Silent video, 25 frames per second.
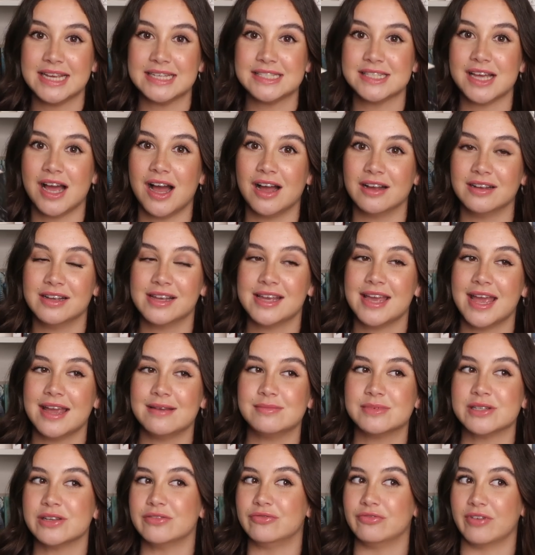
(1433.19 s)
it's Hunger
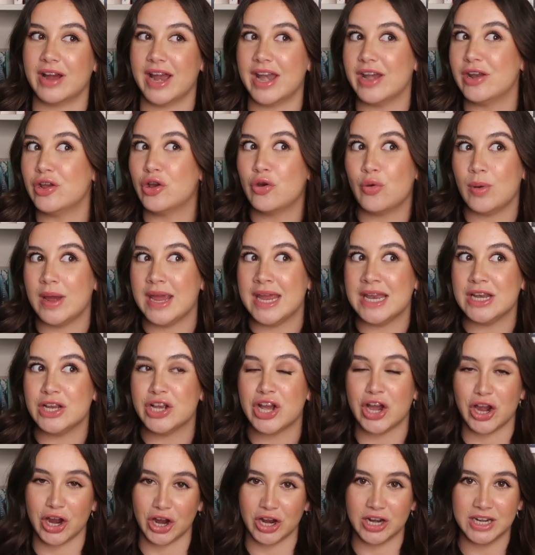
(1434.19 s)
Games and Red Queen
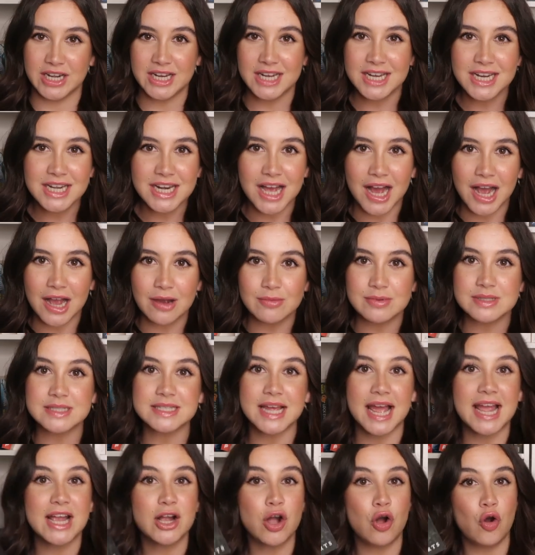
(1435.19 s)
coded, I was
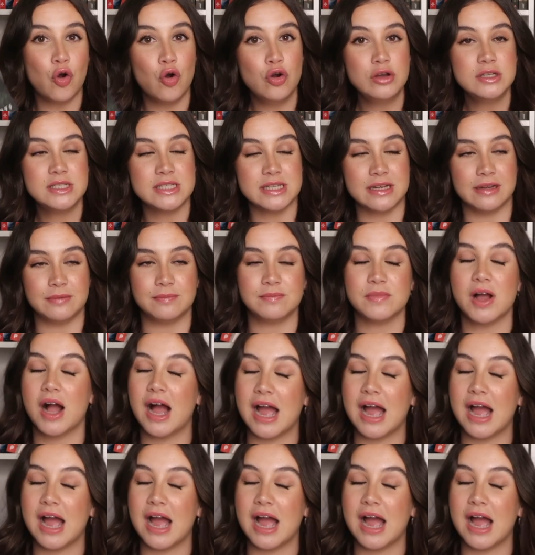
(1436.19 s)
like, awesome.